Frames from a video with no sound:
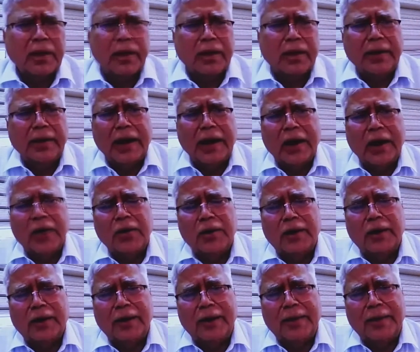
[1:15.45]
now,
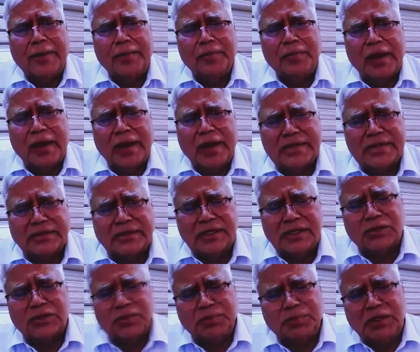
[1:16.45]
uh, as the
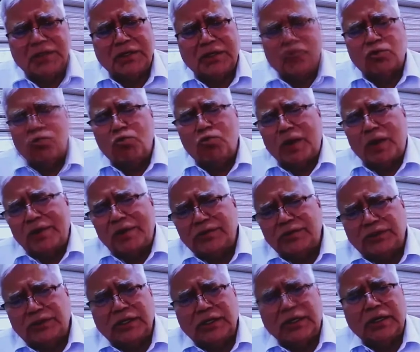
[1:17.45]
speaker whom I was
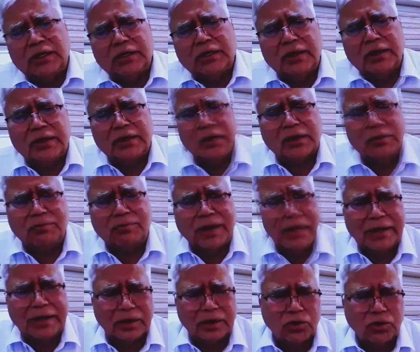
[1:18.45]
hearing a little while
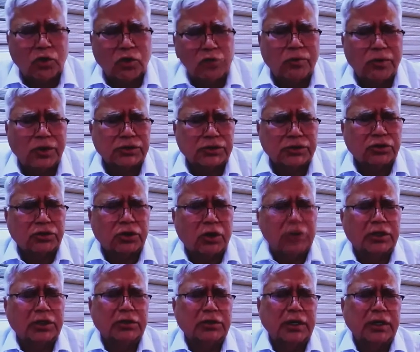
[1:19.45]
ago was talking
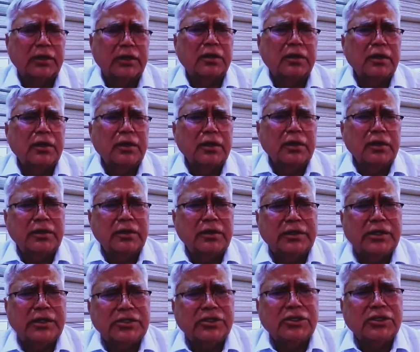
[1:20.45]
that
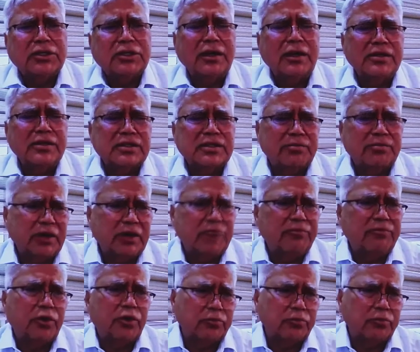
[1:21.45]
digital is the way
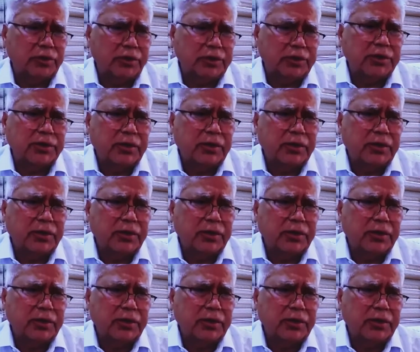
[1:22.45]
forward,